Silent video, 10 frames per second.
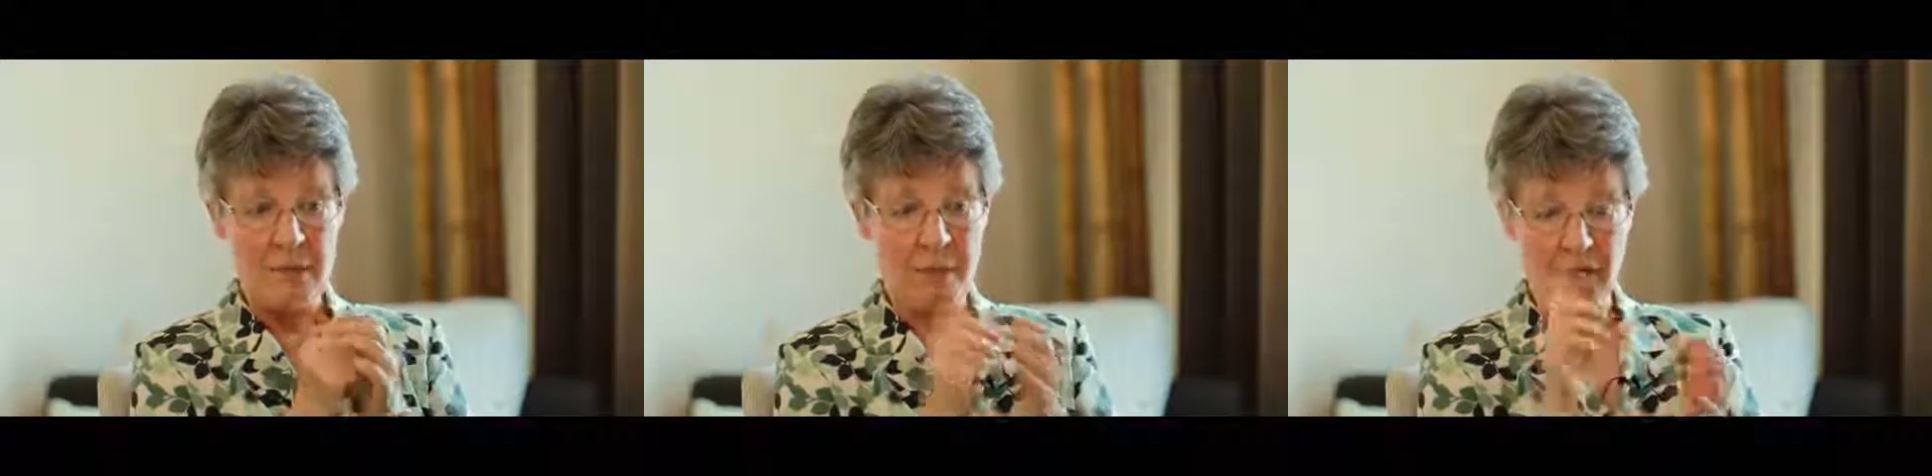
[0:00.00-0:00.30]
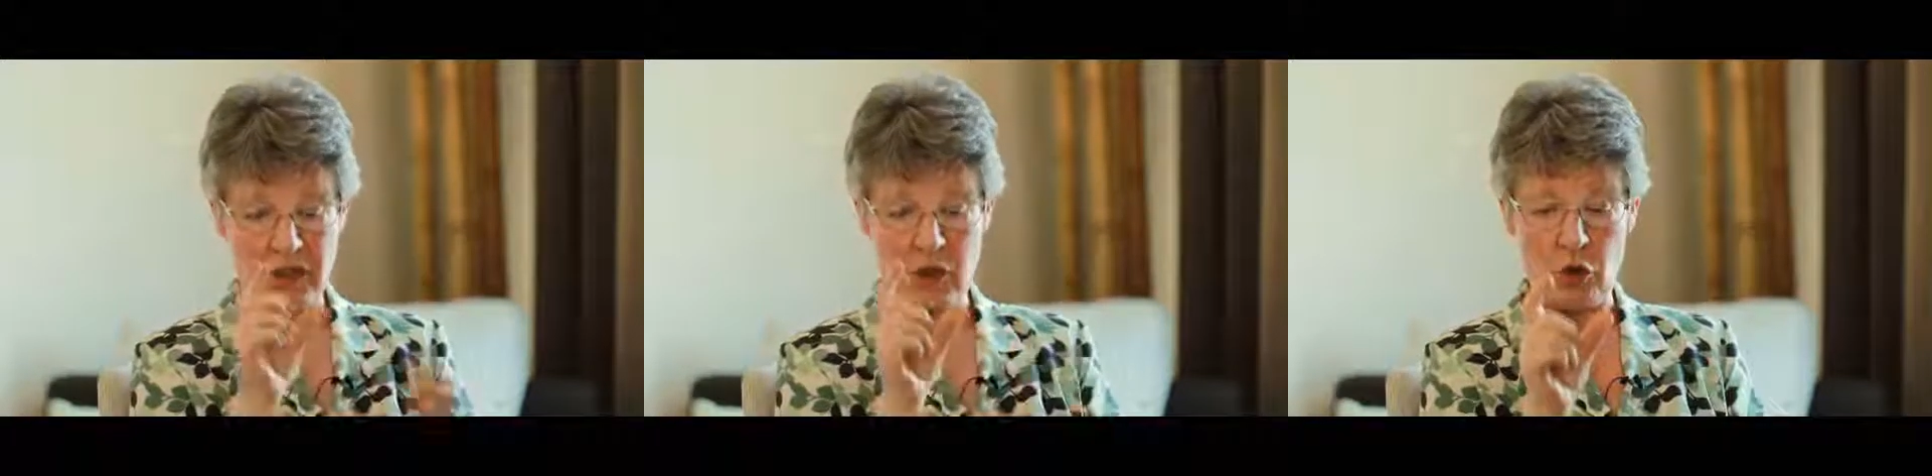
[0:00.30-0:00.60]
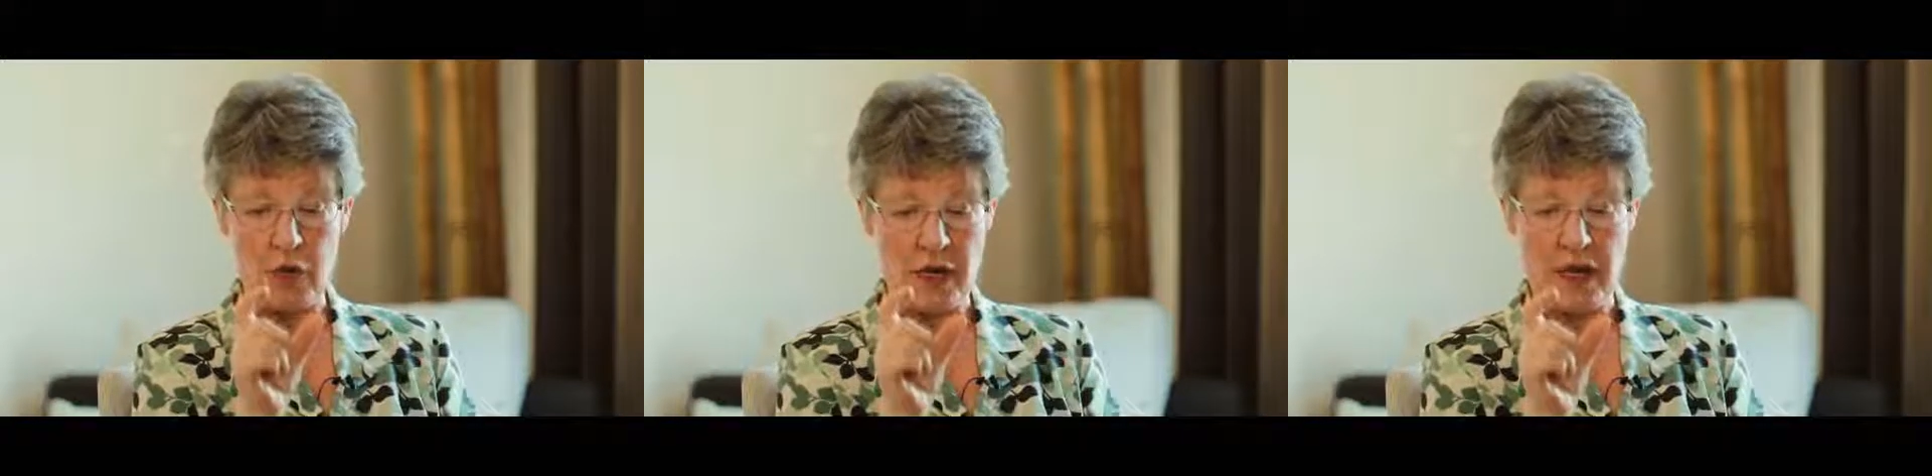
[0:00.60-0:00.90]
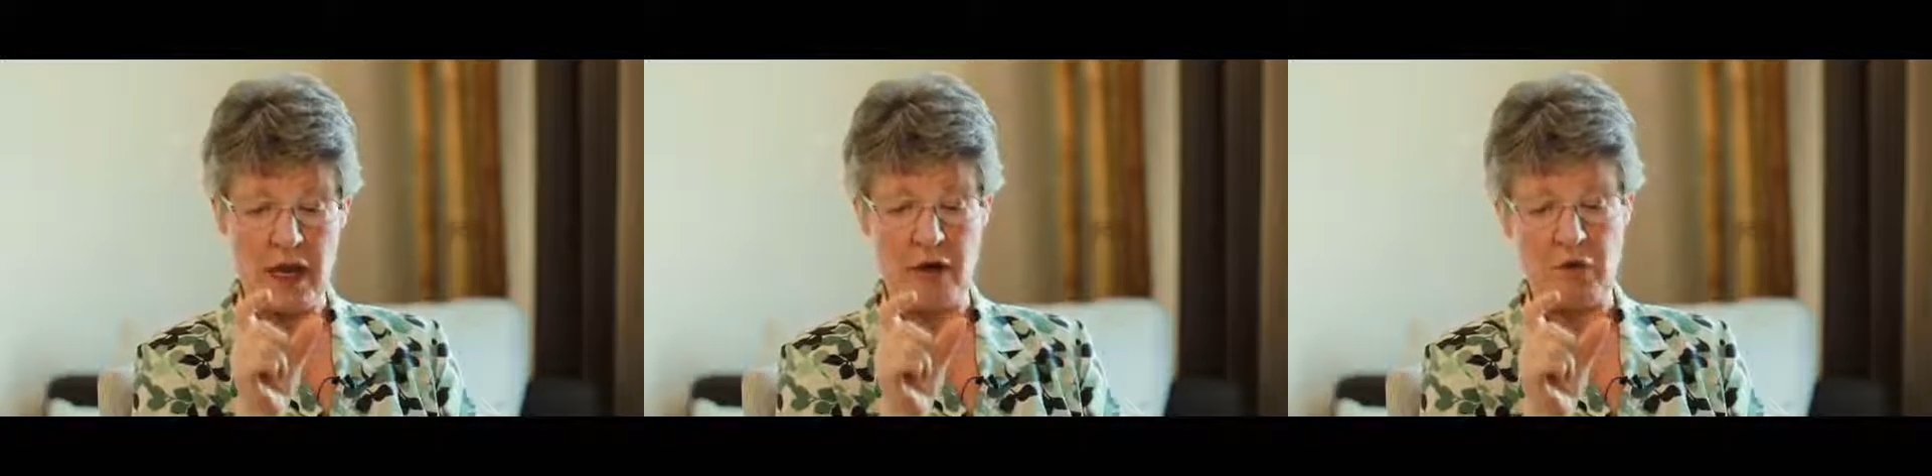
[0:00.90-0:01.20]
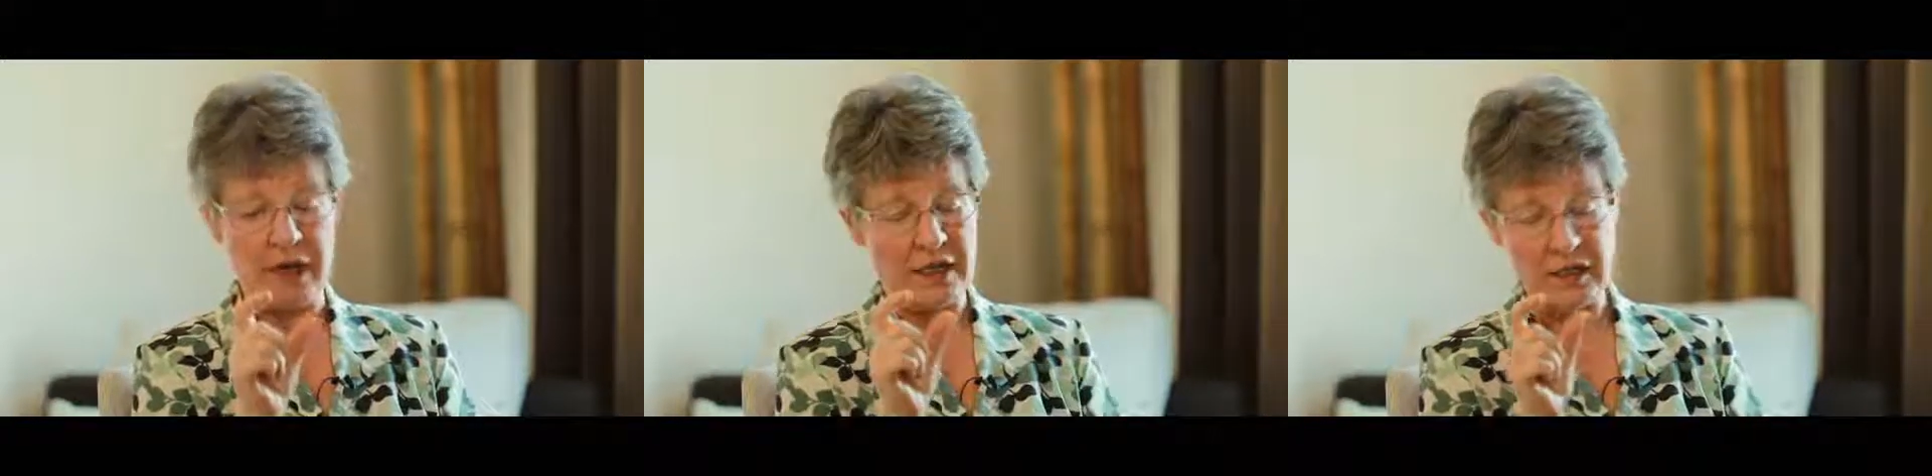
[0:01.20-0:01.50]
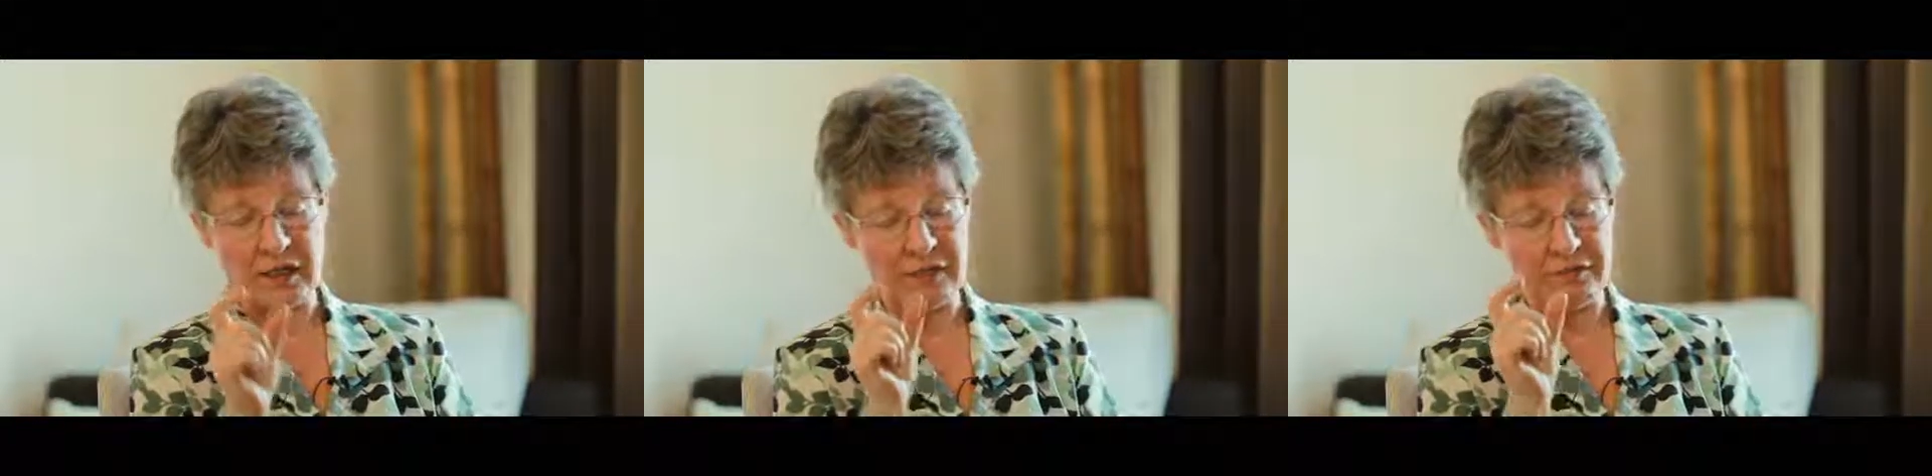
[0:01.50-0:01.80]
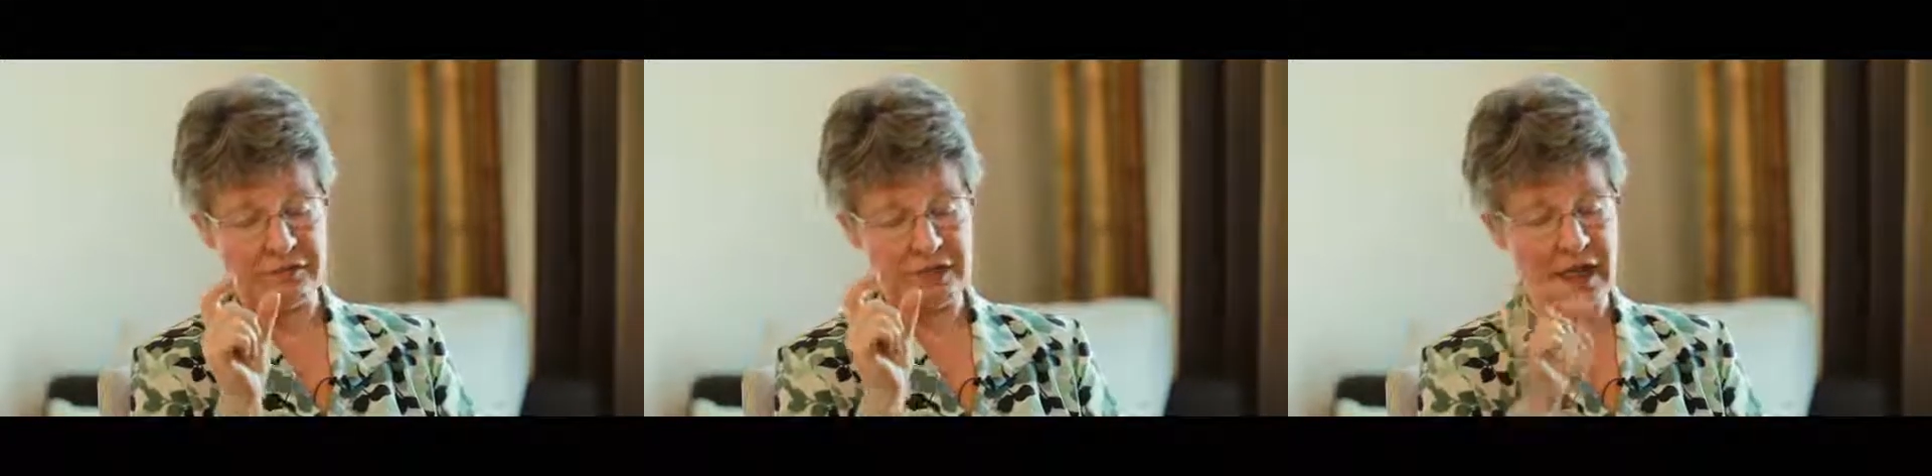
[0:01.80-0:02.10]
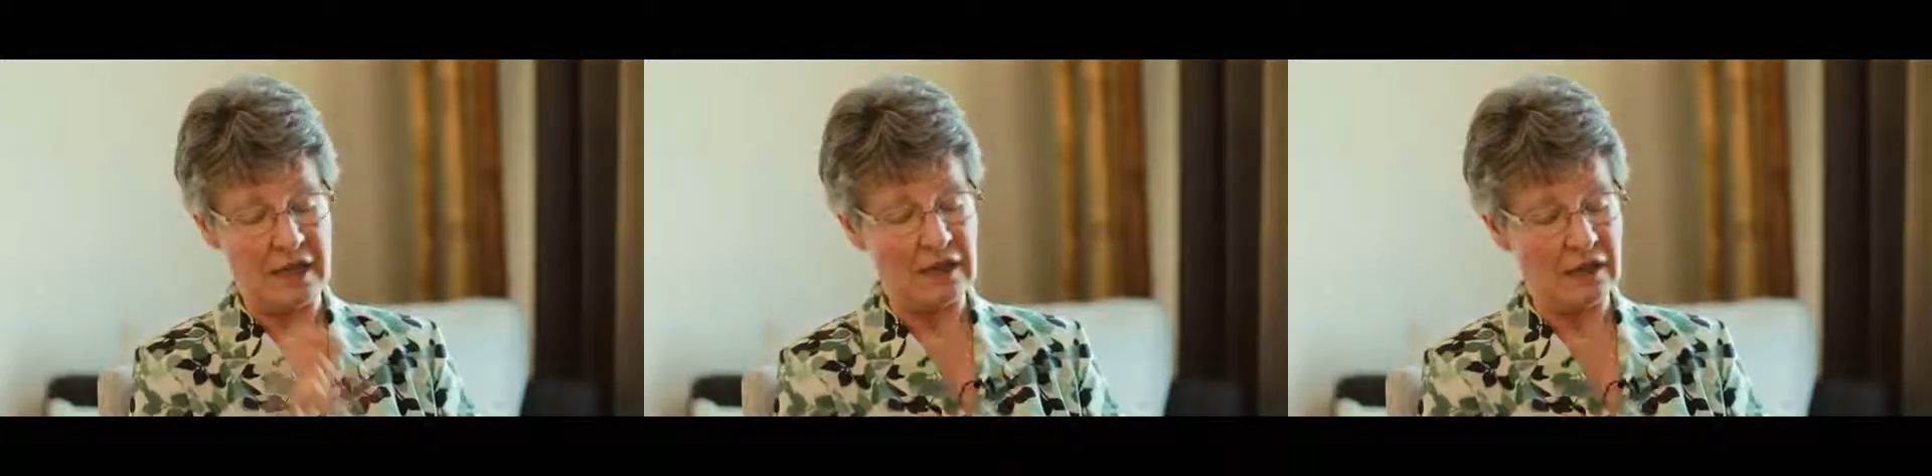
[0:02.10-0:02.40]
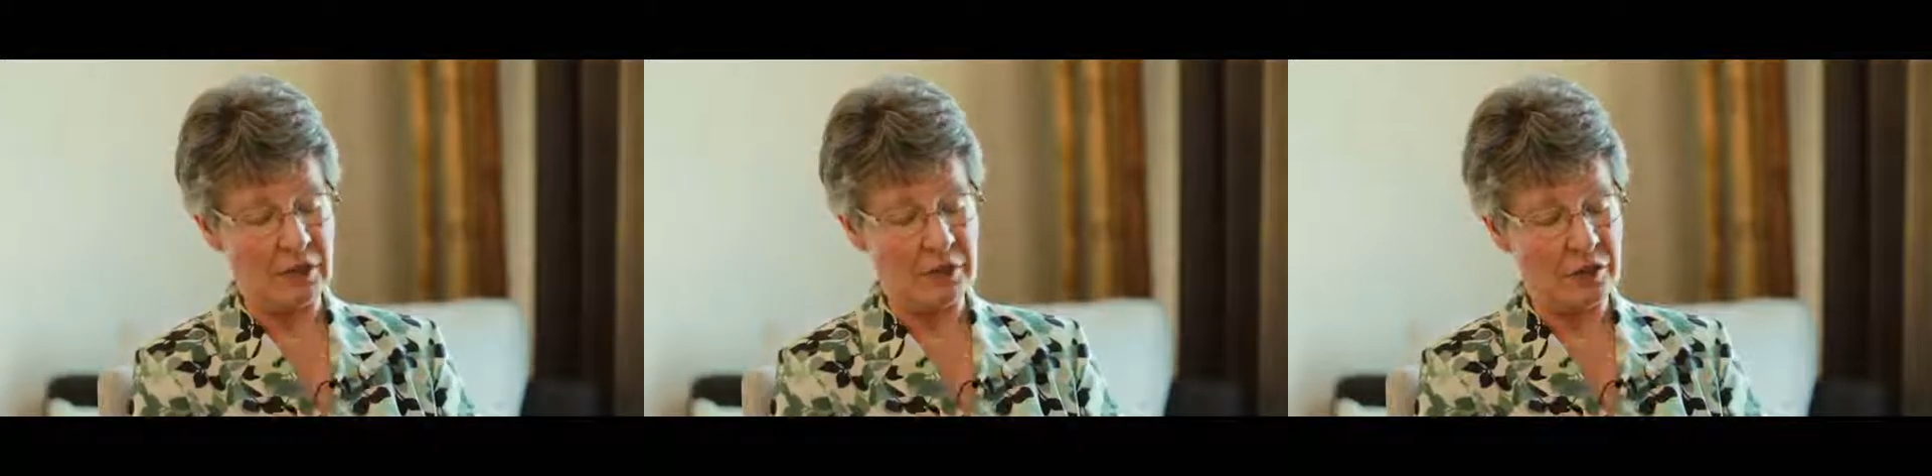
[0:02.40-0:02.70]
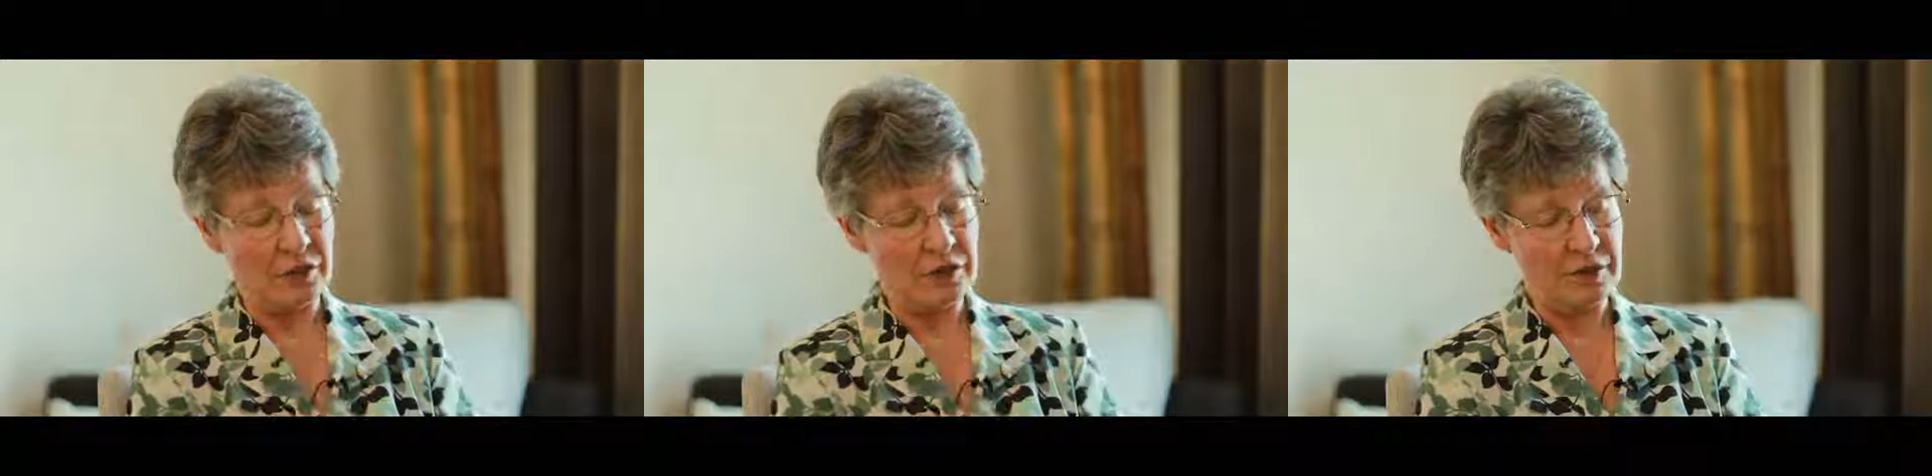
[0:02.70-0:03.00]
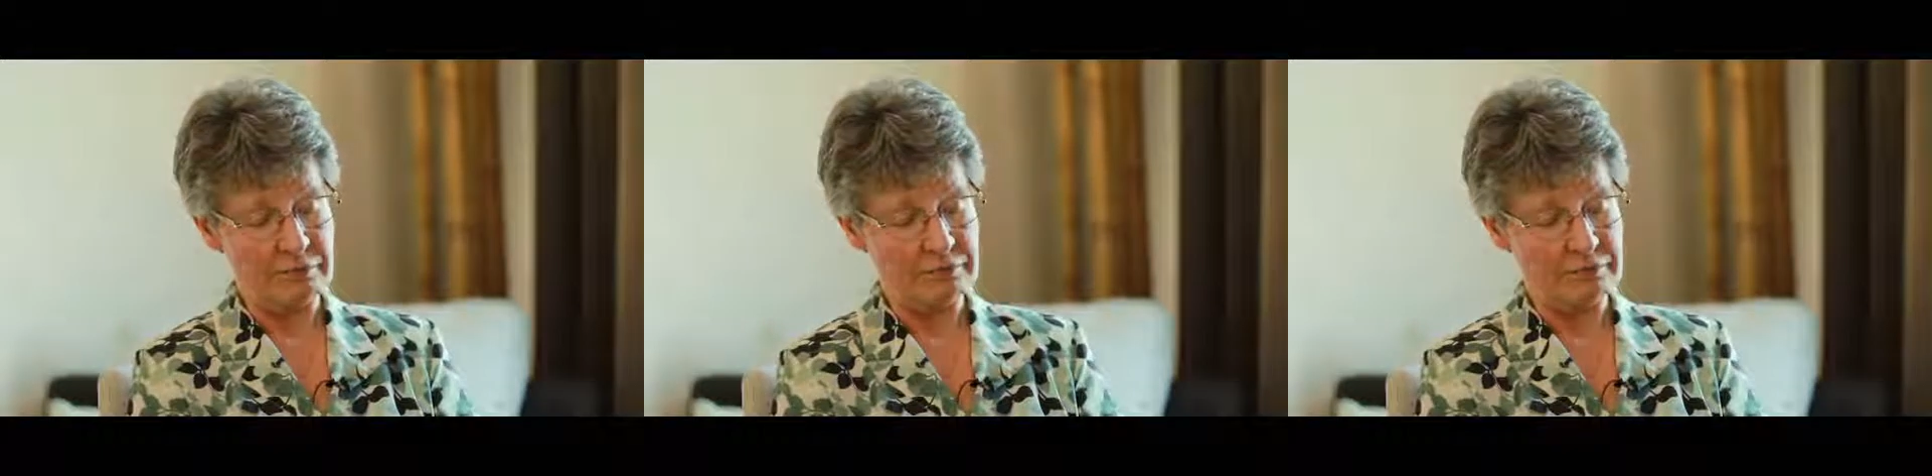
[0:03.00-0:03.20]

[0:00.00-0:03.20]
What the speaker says: but only a radius of 10 kilometers.